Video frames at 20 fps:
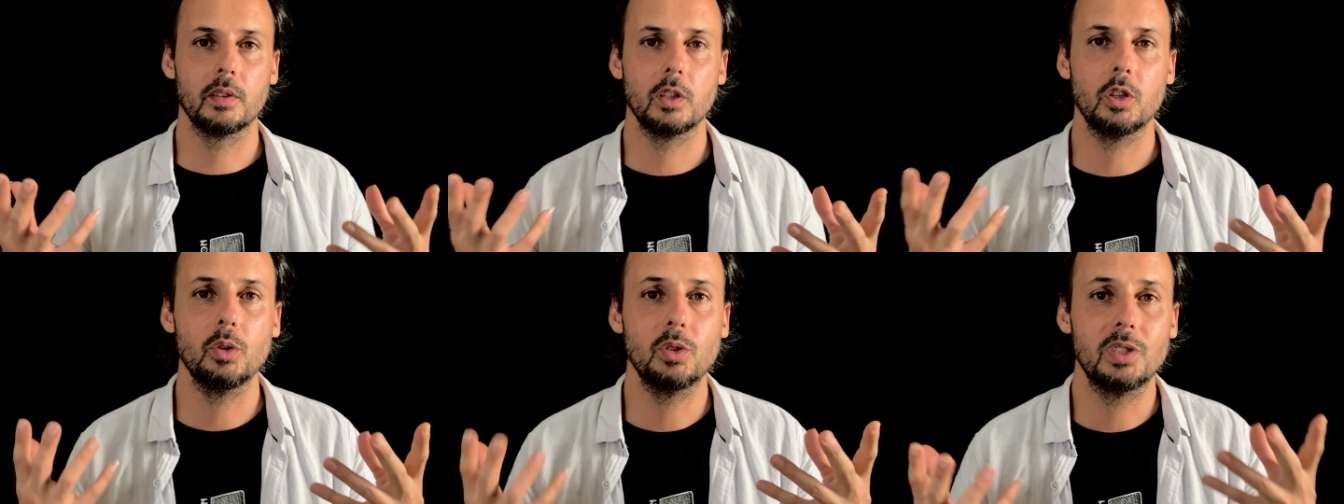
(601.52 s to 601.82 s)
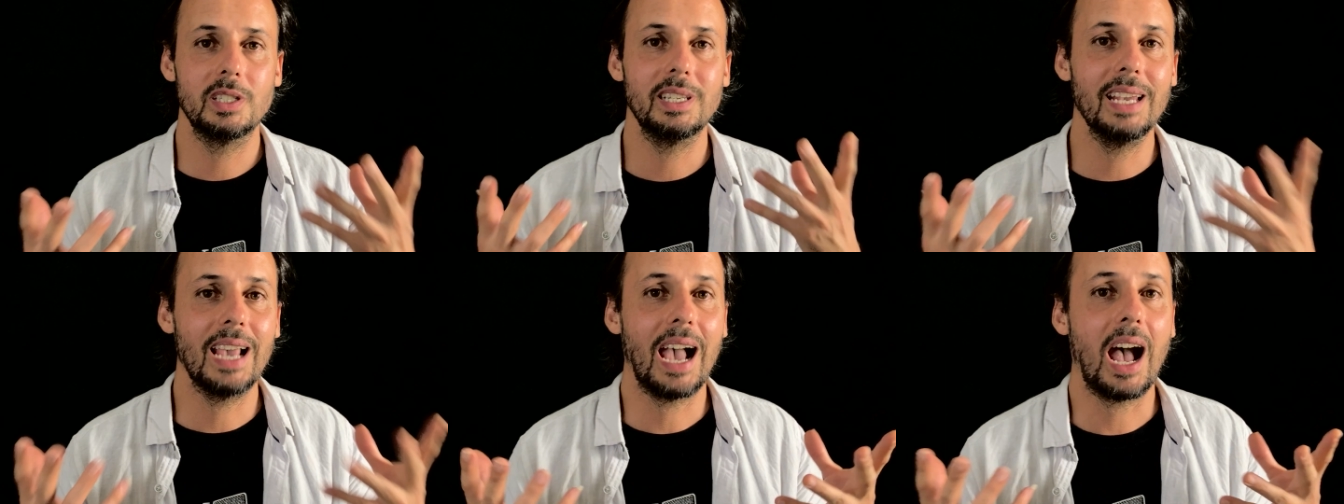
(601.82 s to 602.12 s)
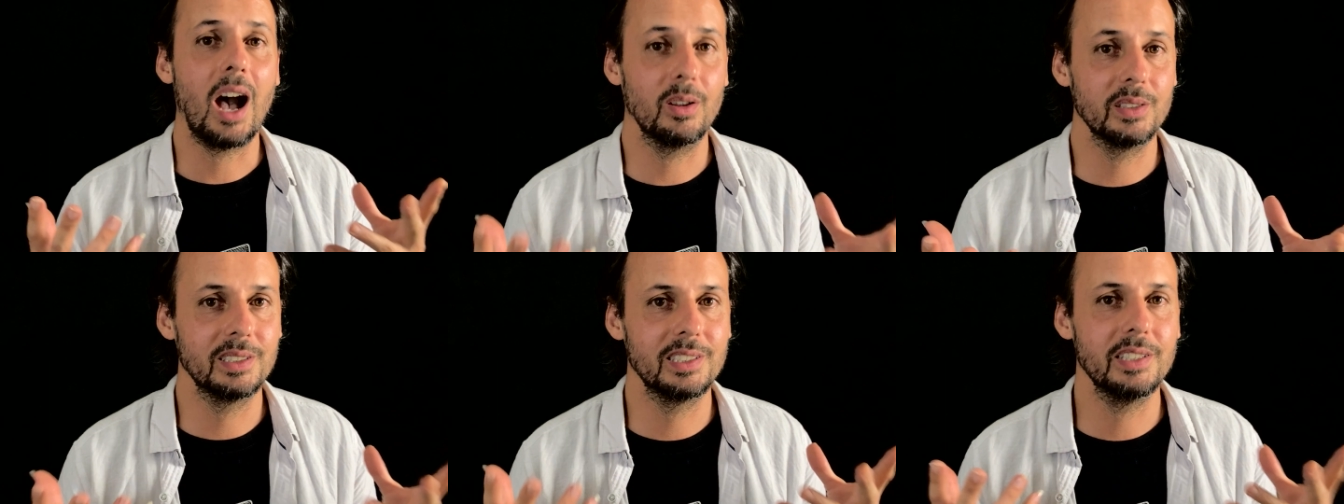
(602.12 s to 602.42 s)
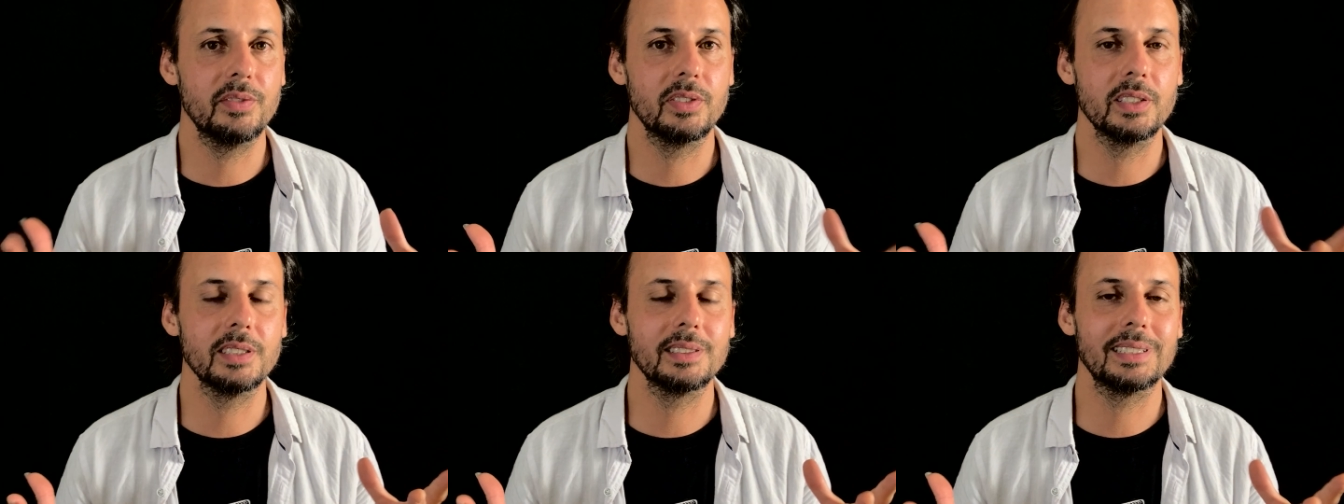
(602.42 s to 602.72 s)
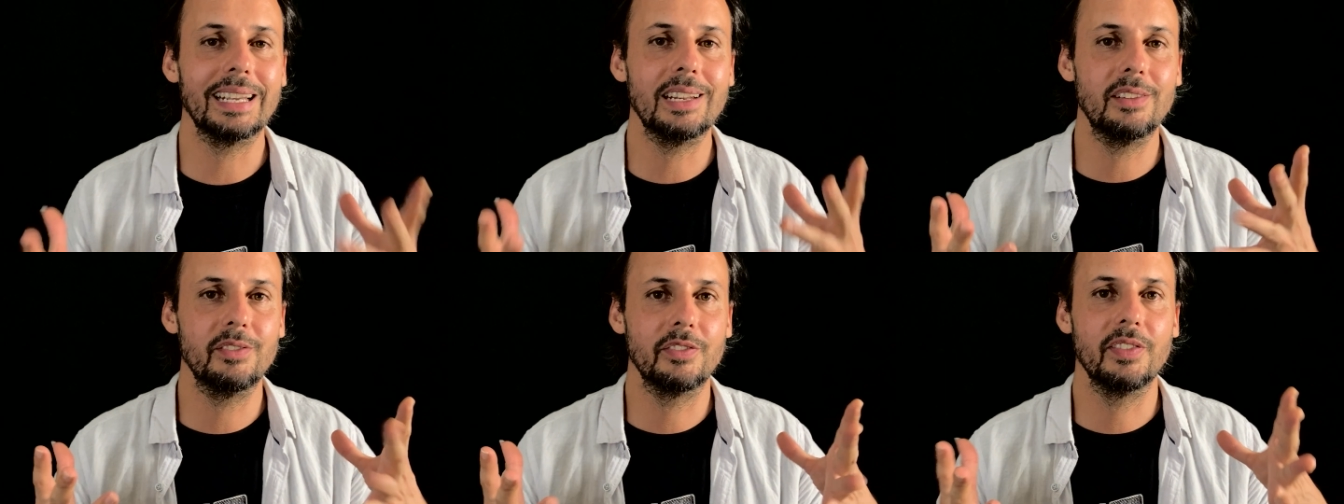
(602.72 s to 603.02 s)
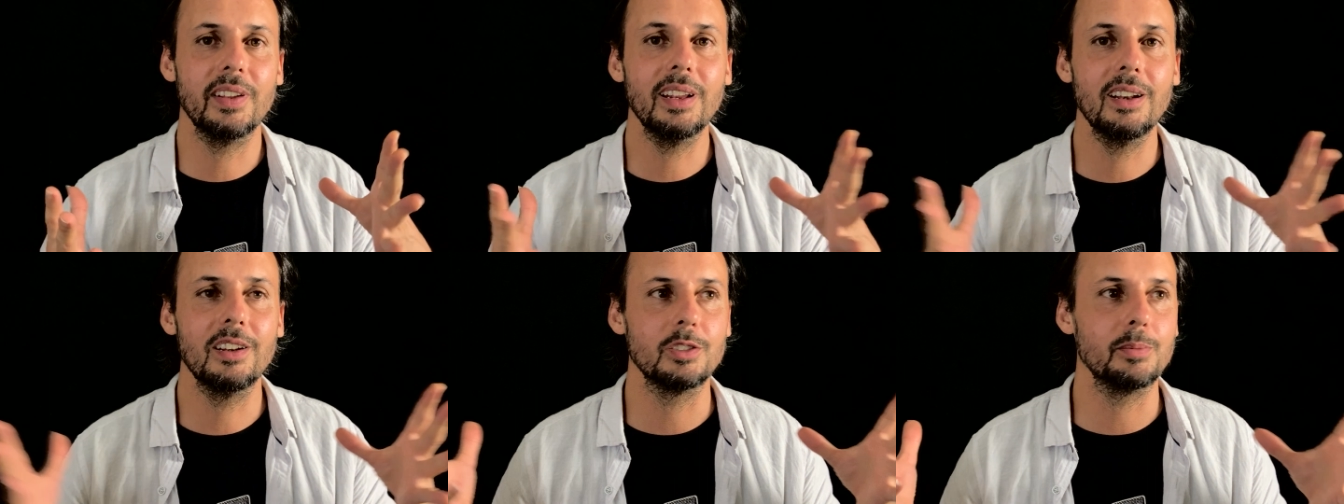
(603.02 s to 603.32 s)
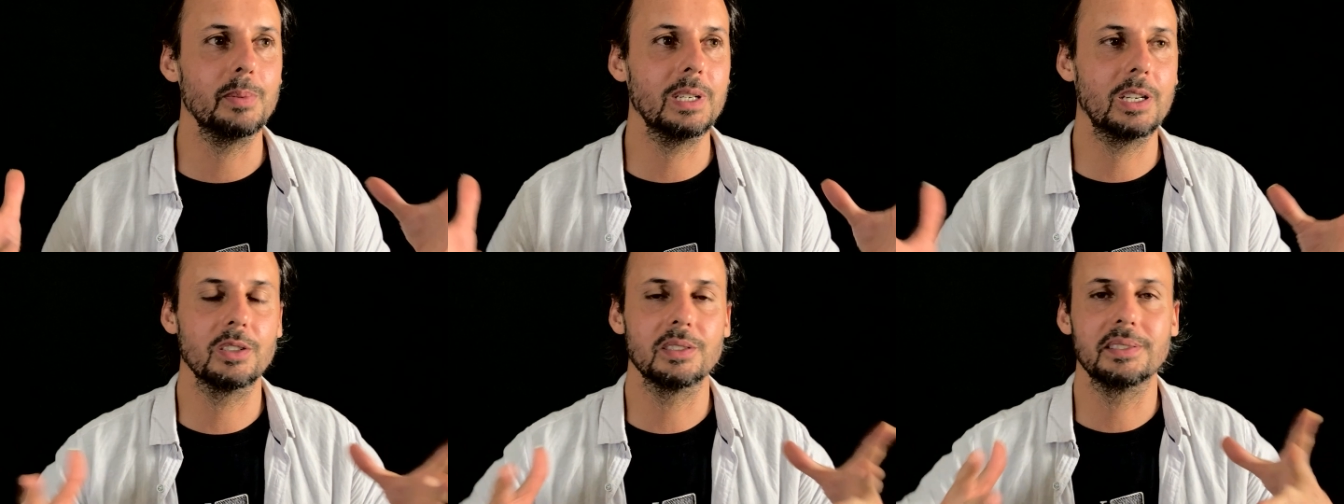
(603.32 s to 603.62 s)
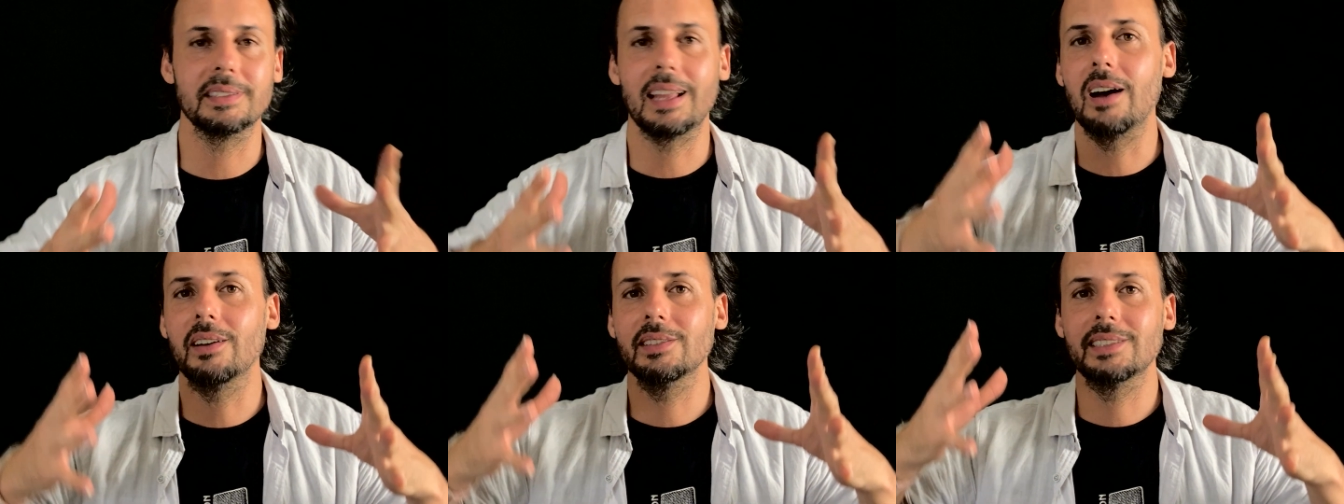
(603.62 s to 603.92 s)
You see how different it feels because now